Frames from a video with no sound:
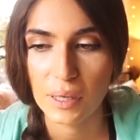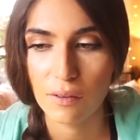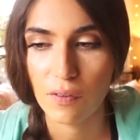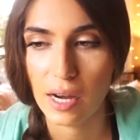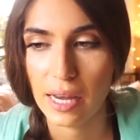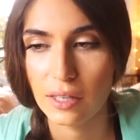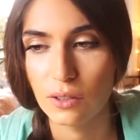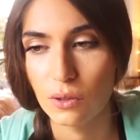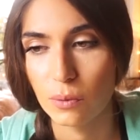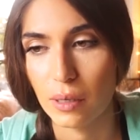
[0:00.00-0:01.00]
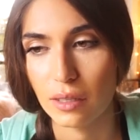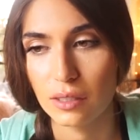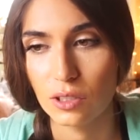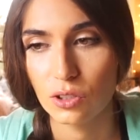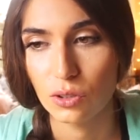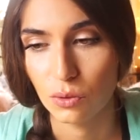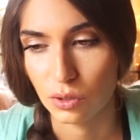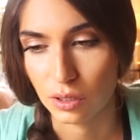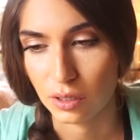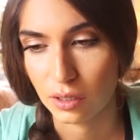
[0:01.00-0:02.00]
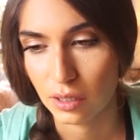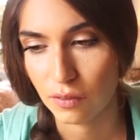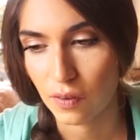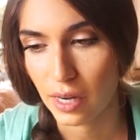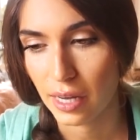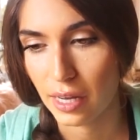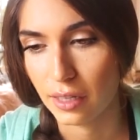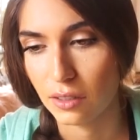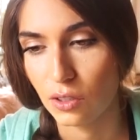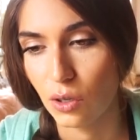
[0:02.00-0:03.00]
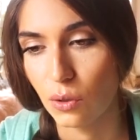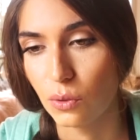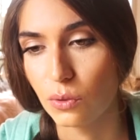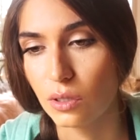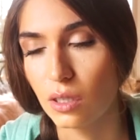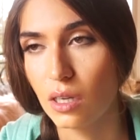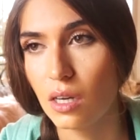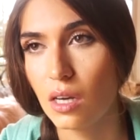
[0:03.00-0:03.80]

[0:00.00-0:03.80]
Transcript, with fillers: if I had known about this sooner, if I had known,